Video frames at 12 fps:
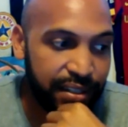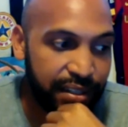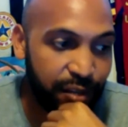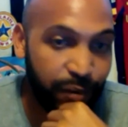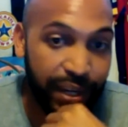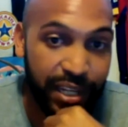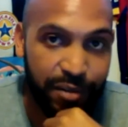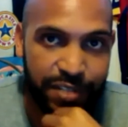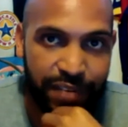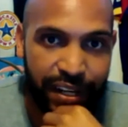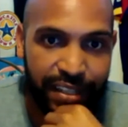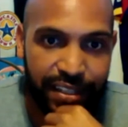The way he was
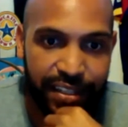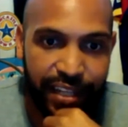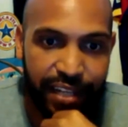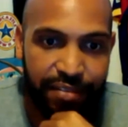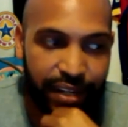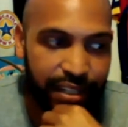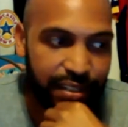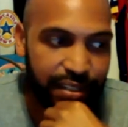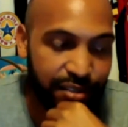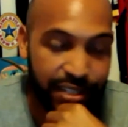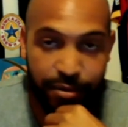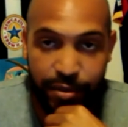fighting in that fight,
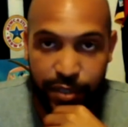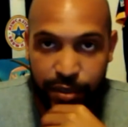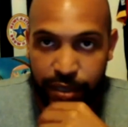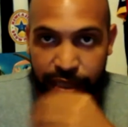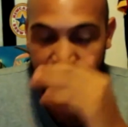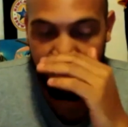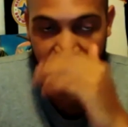because he had